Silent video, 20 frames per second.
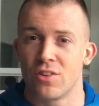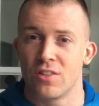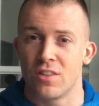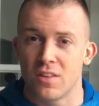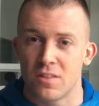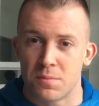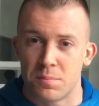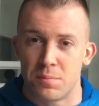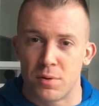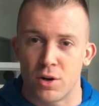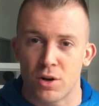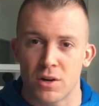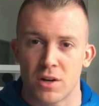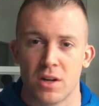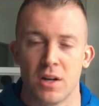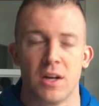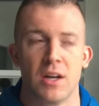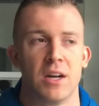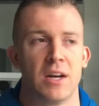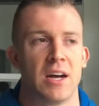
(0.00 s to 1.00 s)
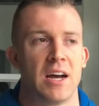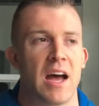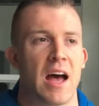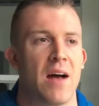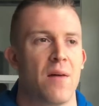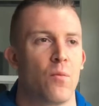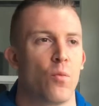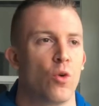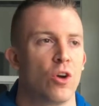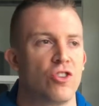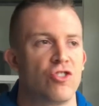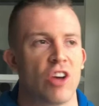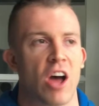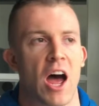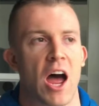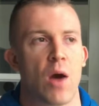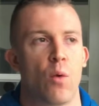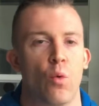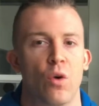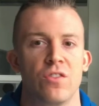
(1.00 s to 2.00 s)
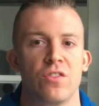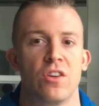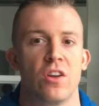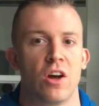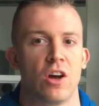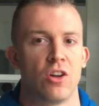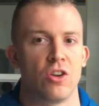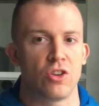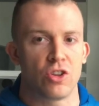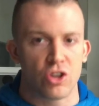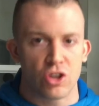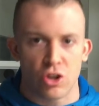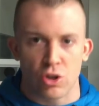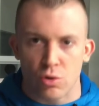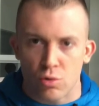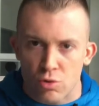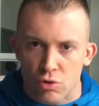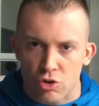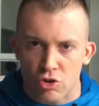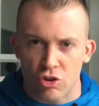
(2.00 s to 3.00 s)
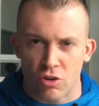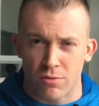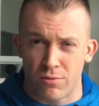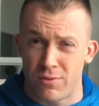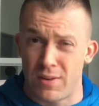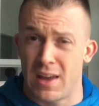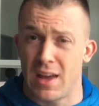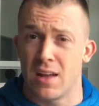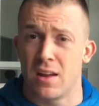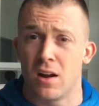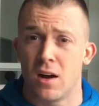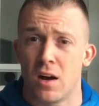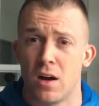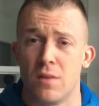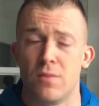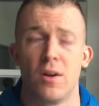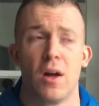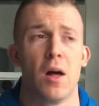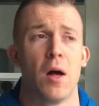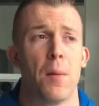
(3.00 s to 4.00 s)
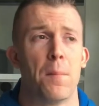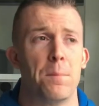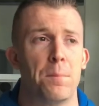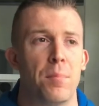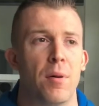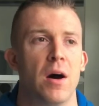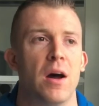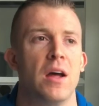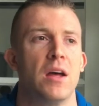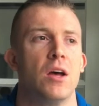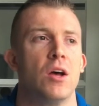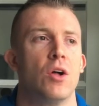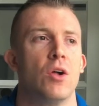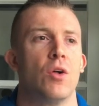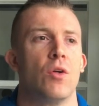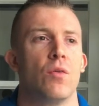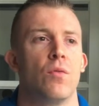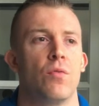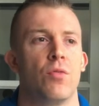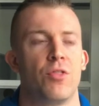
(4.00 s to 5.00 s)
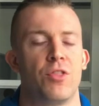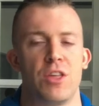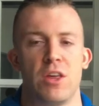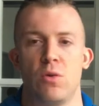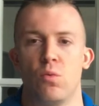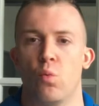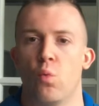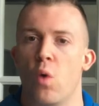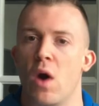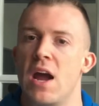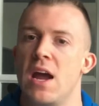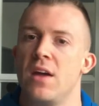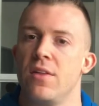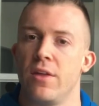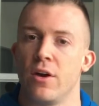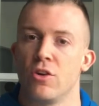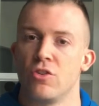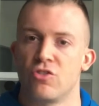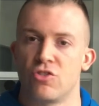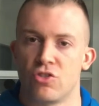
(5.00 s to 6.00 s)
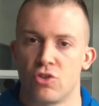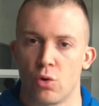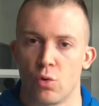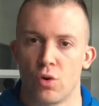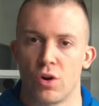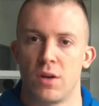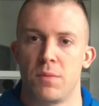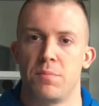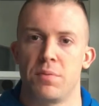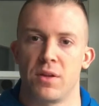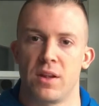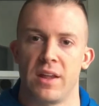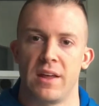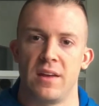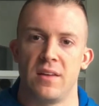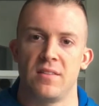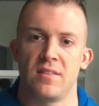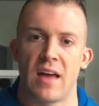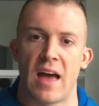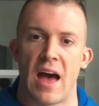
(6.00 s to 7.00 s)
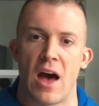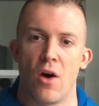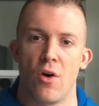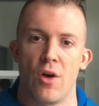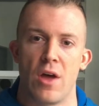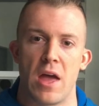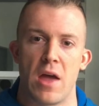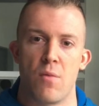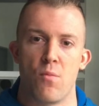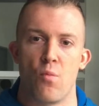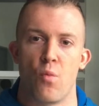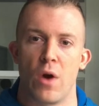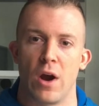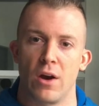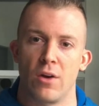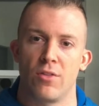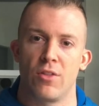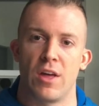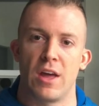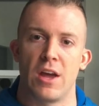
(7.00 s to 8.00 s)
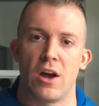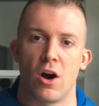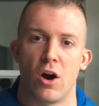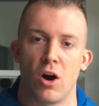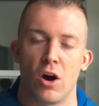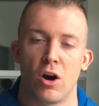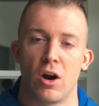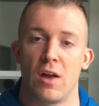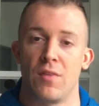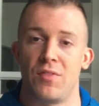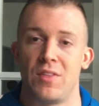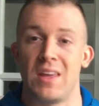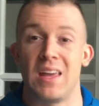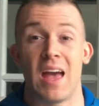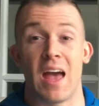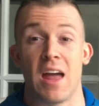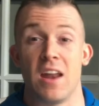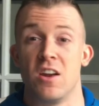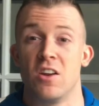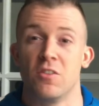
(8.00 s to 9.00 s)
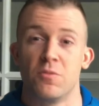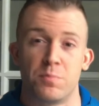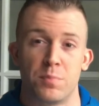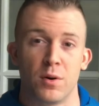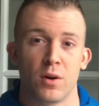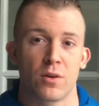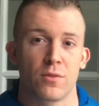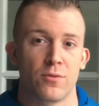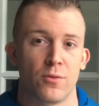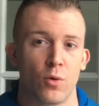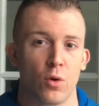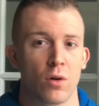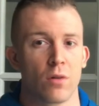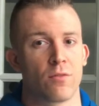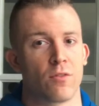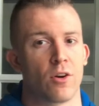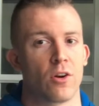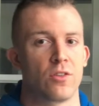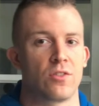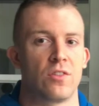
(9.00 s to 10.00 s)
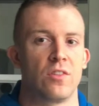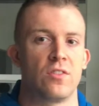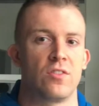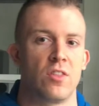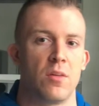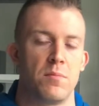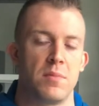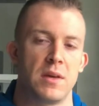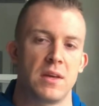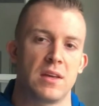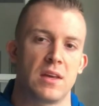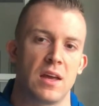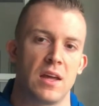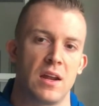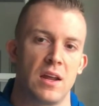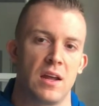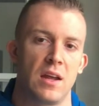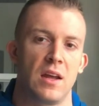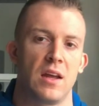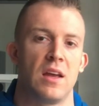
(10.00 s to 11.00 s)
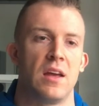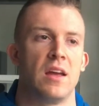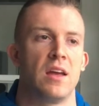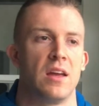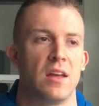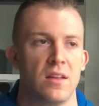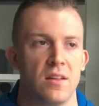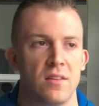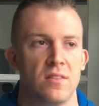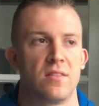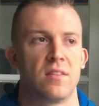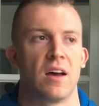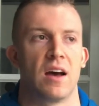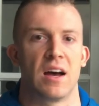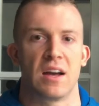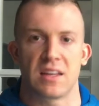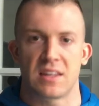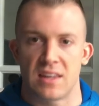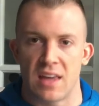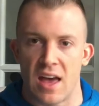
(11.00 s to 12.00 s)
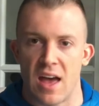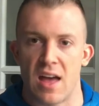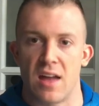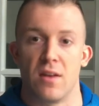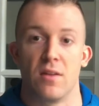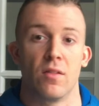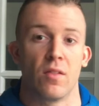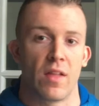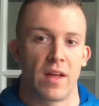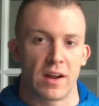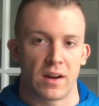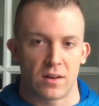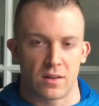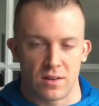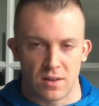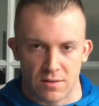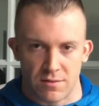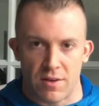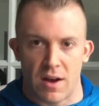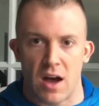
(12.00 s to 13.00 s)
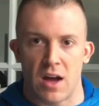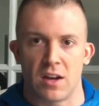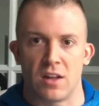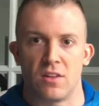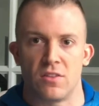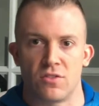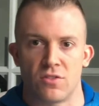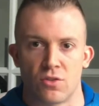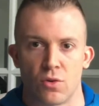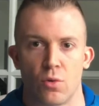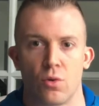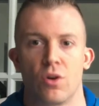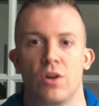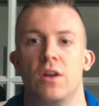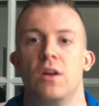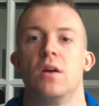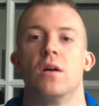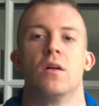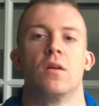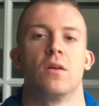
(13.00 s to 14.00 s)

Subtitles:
this book, which I wasn't a huge fan of, but the way their story plays out and where they are at the end of book 4 versus the beginning is, again, like Navani's story,